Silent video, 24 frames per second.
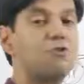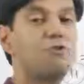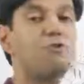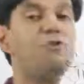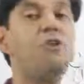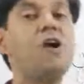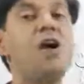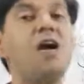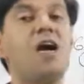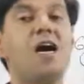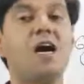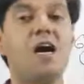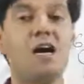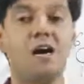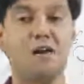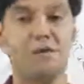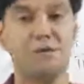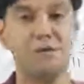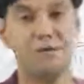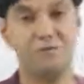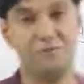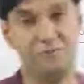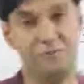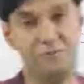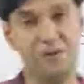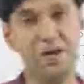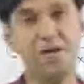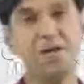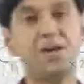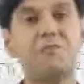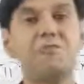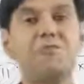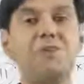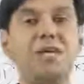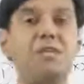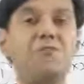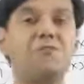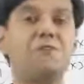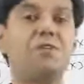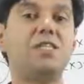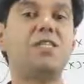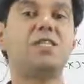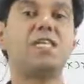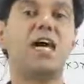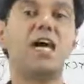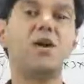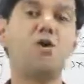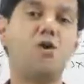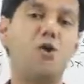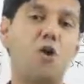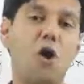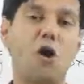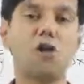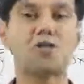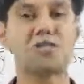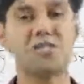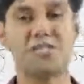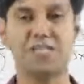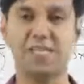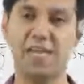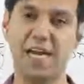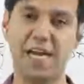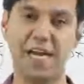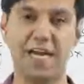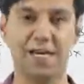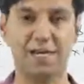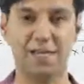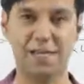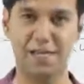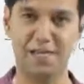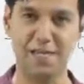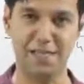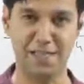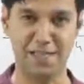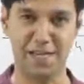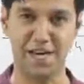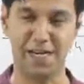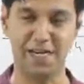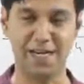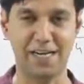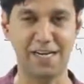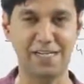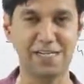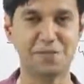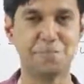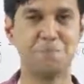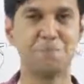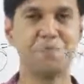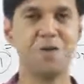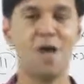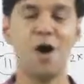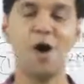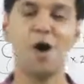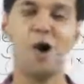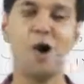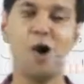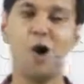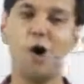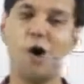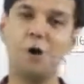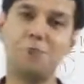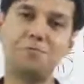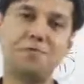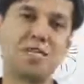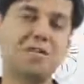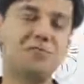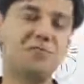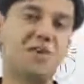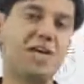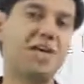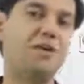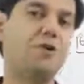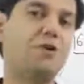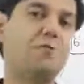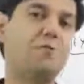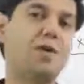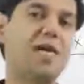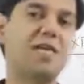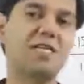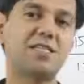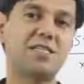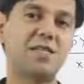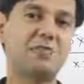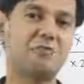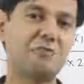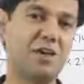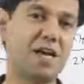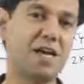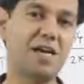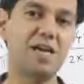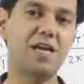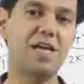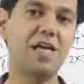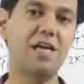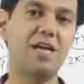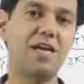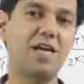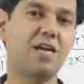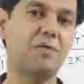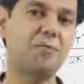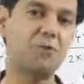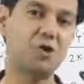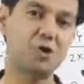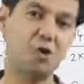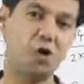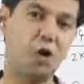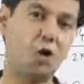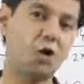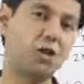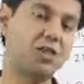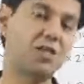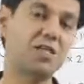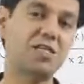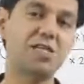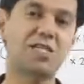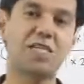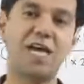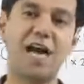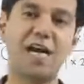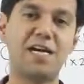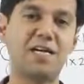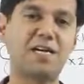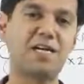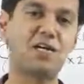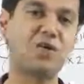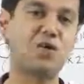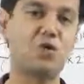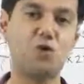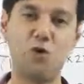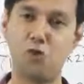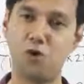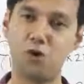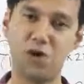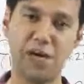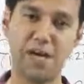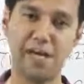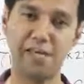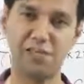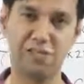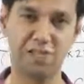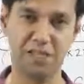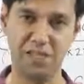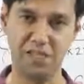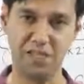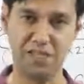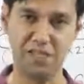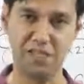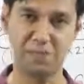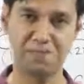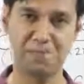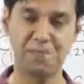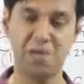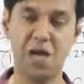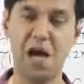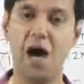to work with which are not selected in that case. Hope this video makes it very clear about all the standard notations.